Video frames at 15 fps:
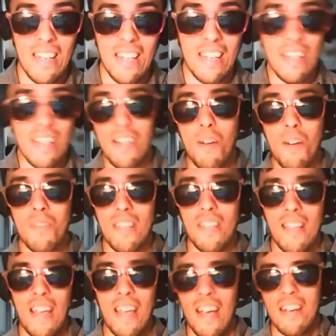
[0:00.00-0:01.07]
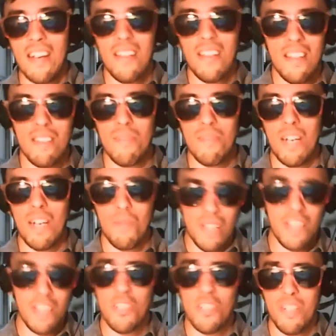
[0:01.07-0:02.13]
He knows that they had like some kind of
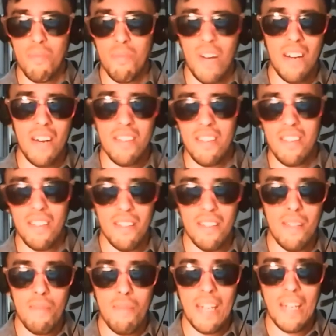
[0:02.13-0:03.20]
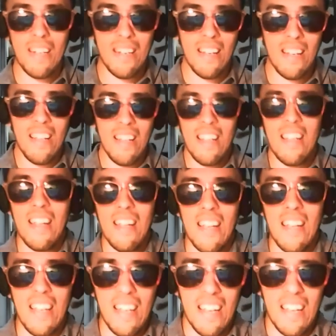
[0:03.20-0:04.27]
relationship prior to them meeting,
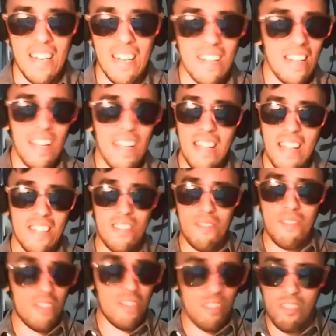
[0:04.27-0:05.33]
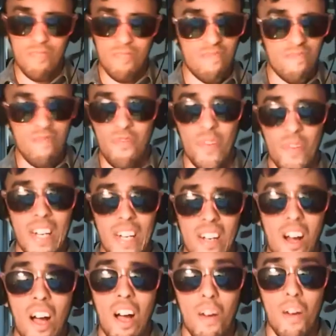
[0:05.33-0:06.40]
and it's just freaking
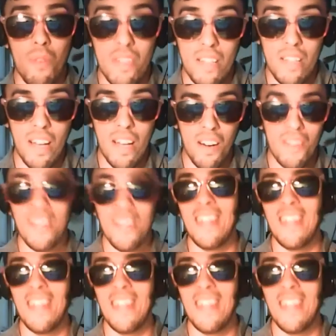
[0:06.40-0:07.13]
awkward as hell.